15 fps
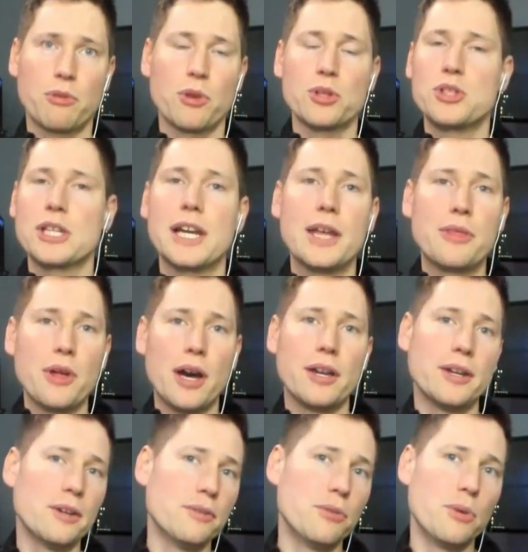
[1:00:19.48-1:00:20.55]
first thing I thought
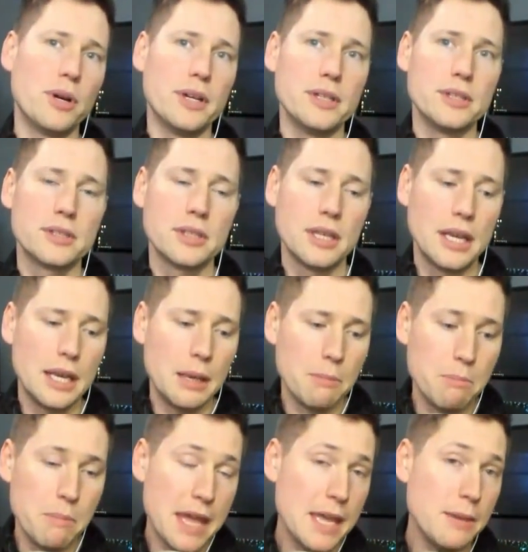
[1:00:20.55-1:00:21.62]
of was,
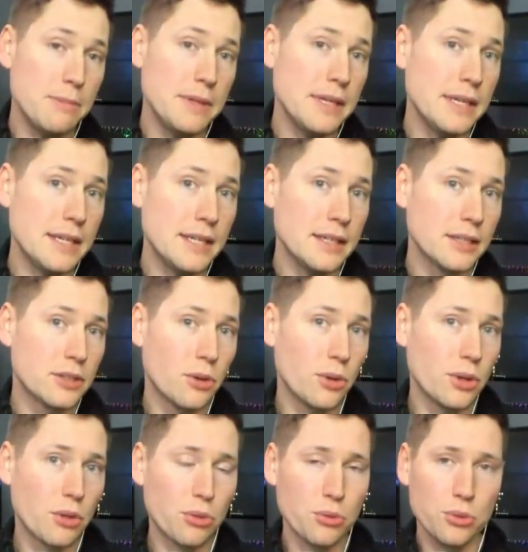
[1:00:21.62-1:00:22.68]
maybe
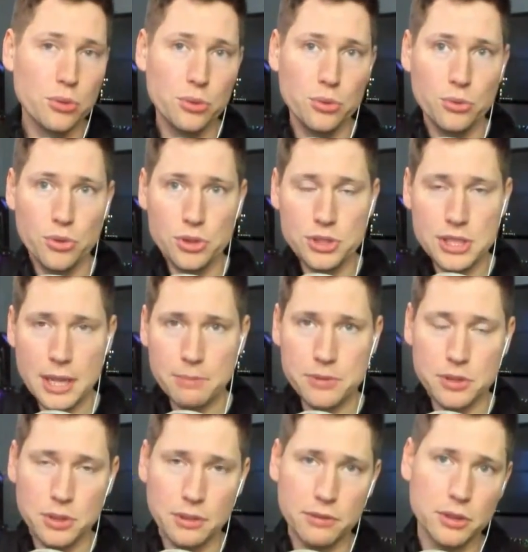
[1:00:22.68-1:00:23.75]
going through the steps
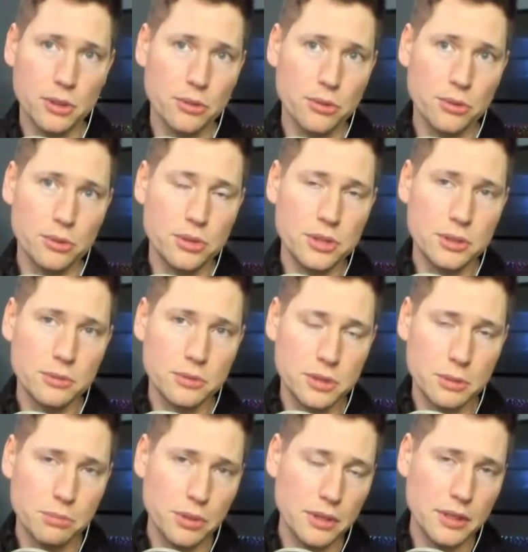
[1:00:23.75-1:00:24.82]
that you have to go through to
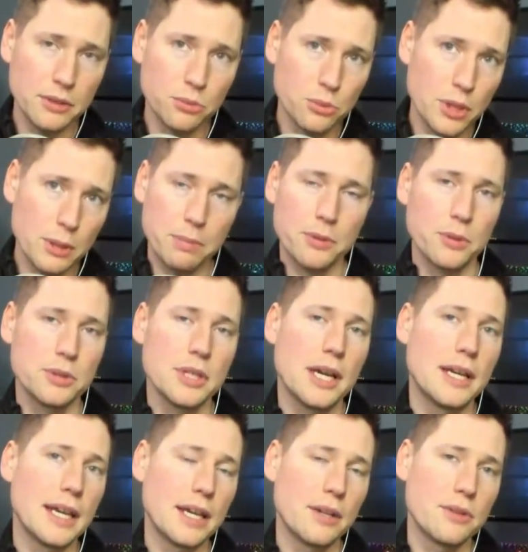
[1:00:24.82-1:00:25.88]
completely rip
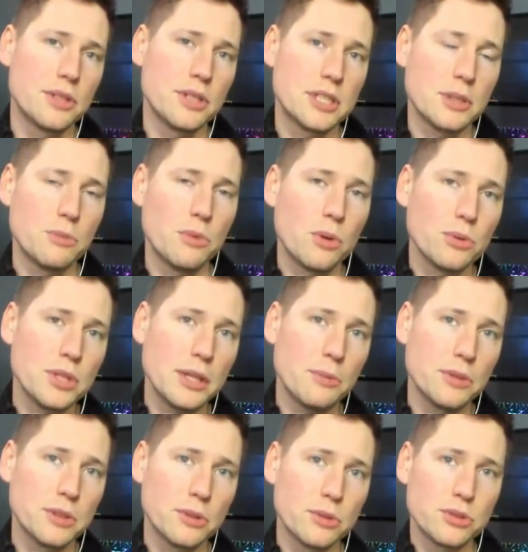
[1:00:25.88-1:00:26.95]
Cortana out of the system won't take
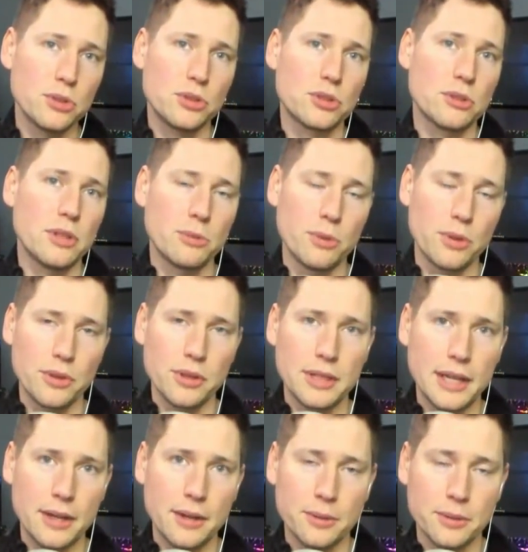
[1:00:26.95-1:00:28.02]
Windows Search along with it
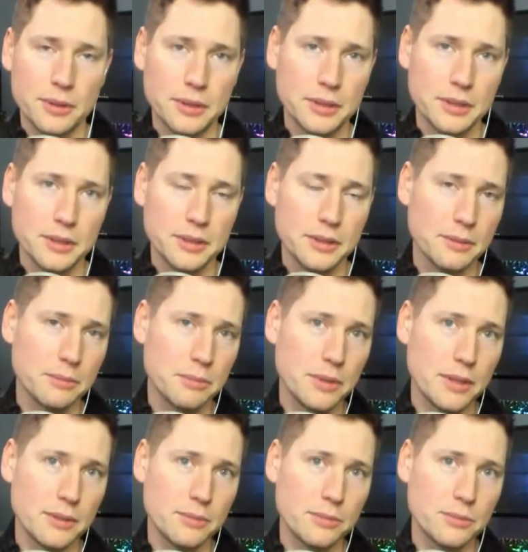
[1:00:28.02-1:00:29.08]
now.
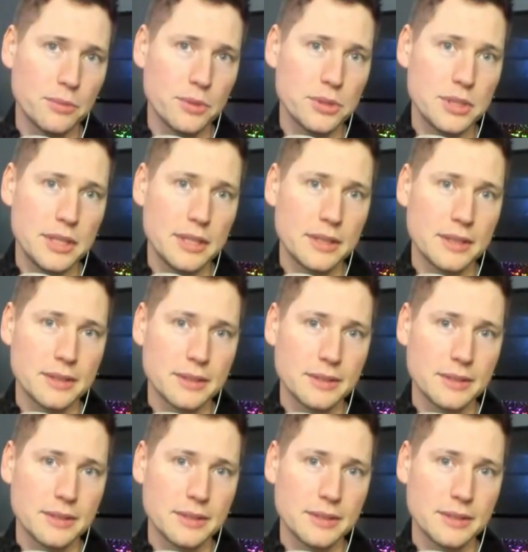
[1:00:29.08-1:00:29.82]
But we'll see.